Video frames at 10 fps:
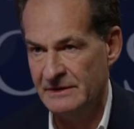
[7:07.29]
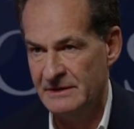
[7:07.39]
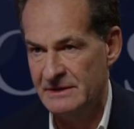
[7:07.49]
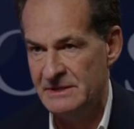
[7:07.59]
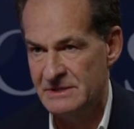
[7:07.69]
And
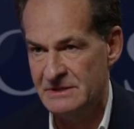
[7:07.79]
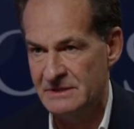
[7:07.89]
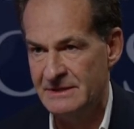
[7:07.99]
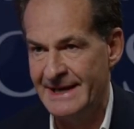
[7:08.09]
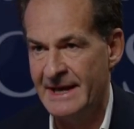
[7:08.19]
in addition
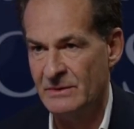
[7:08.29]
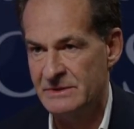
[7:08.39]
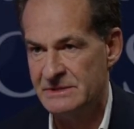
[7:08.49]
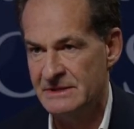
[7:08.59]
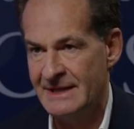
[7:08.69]
to the
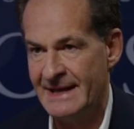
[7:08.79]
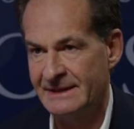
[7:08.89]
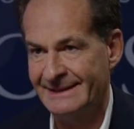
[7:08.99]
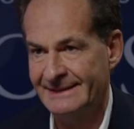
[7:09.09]
equity that